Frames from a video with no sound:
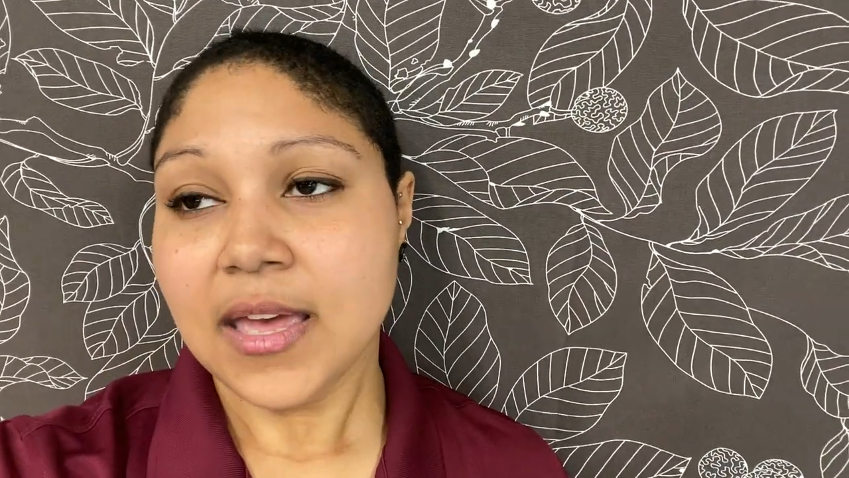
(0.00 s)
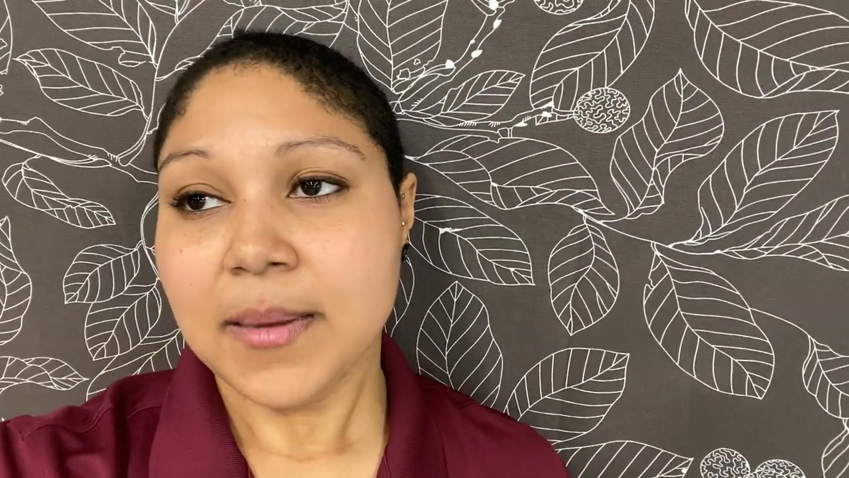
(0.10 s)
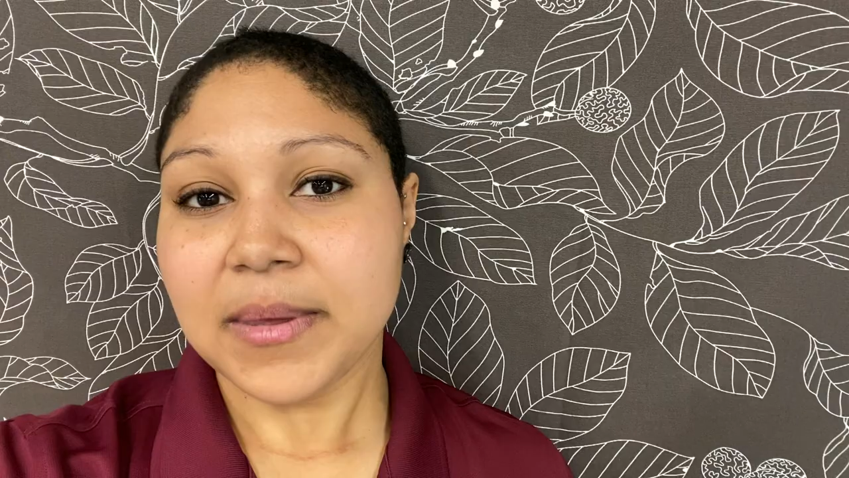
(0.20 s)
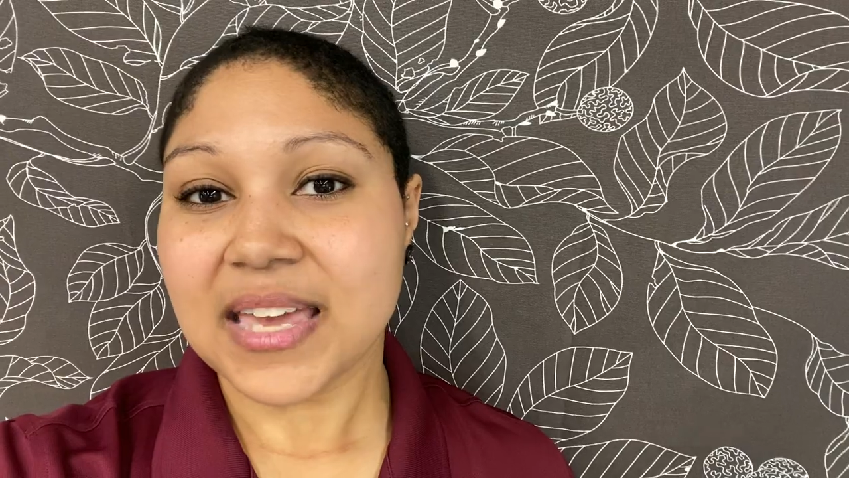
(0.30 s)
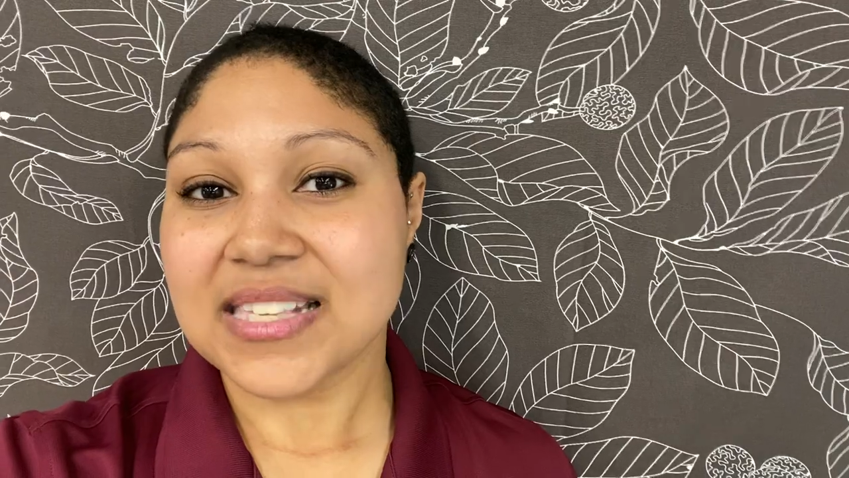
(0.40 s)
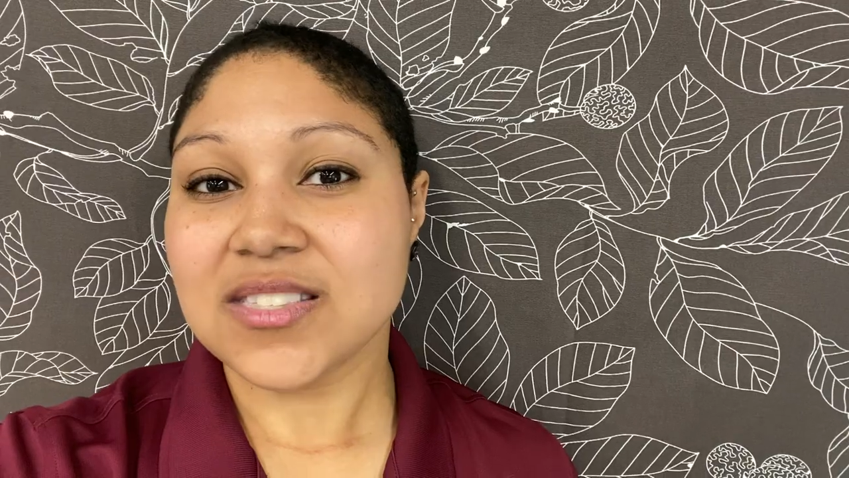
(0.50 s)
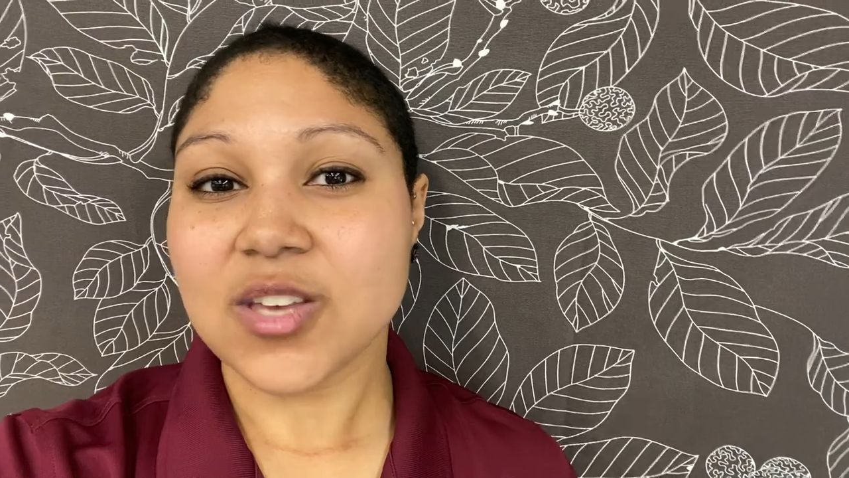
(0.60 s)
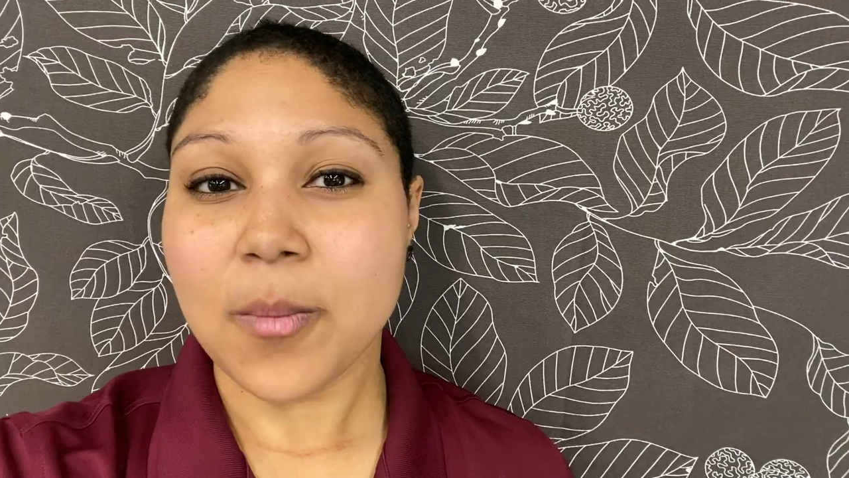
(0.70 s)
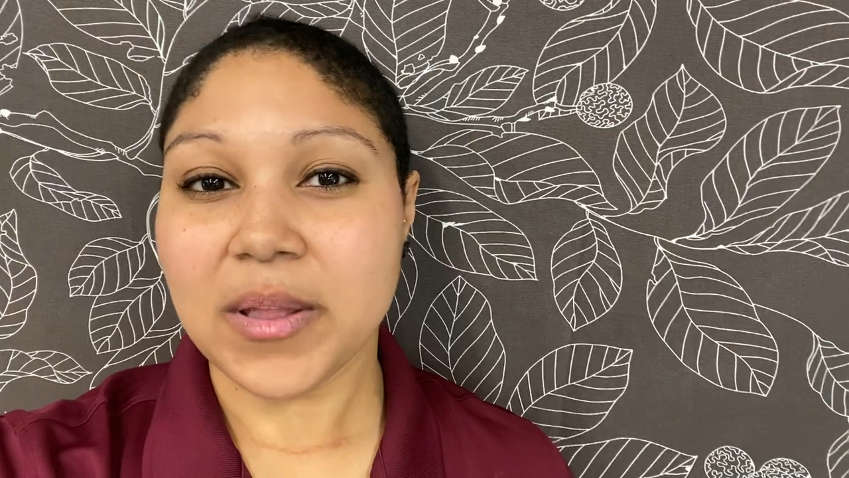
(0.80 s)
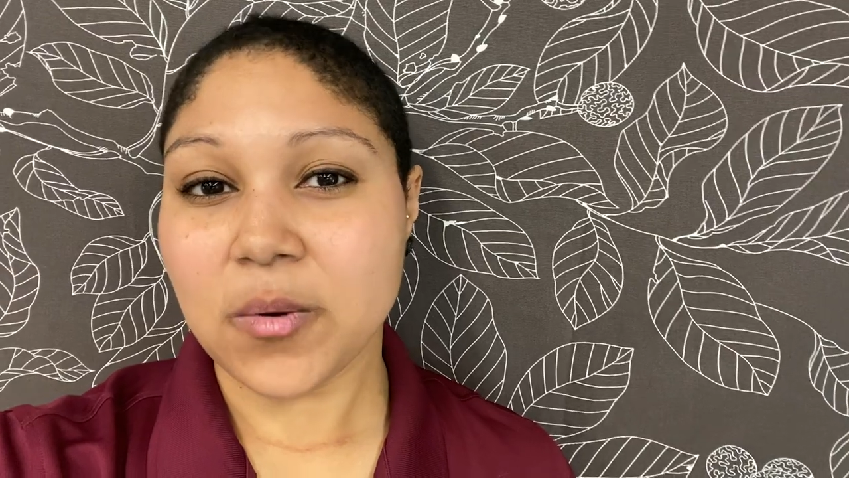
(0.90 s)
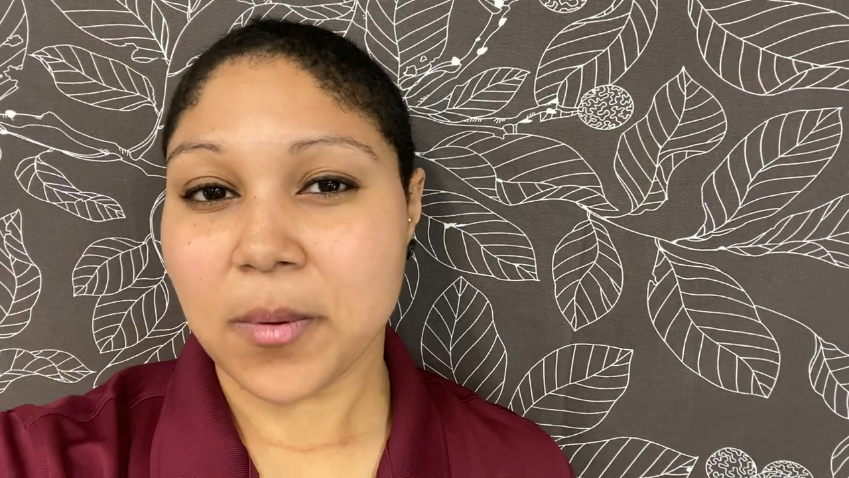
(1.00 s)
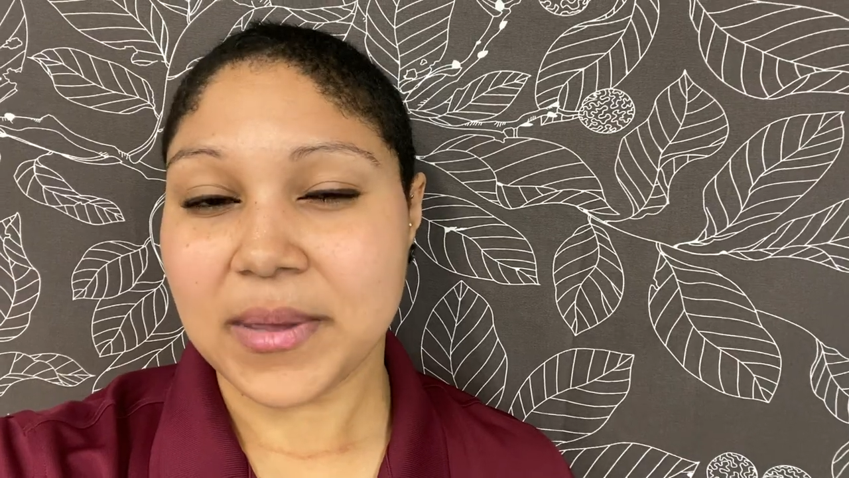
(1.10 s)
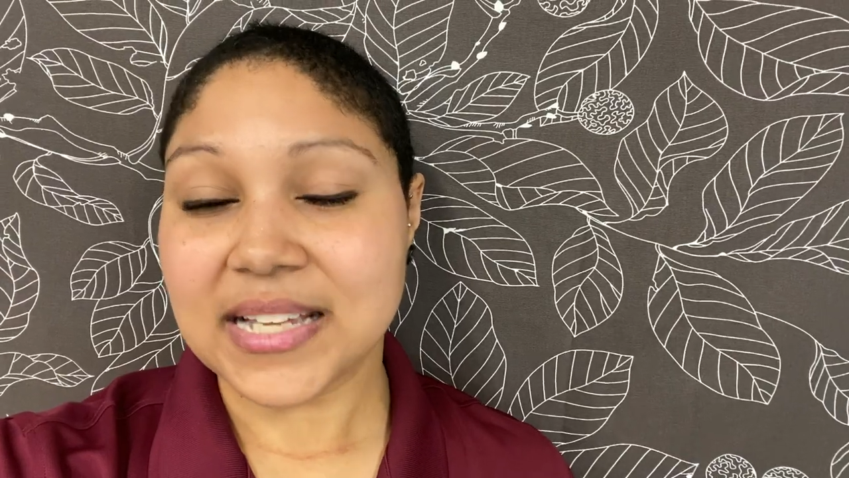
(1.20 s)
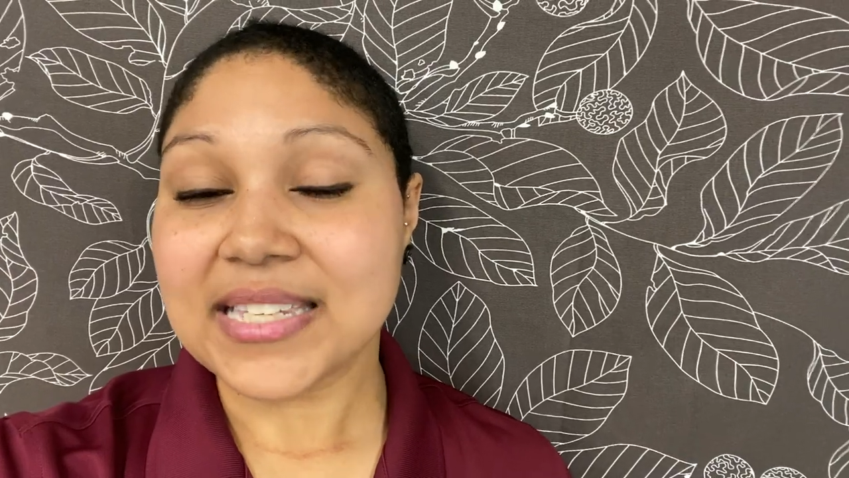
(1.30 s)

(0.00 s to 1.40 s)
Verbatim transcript: because so many were being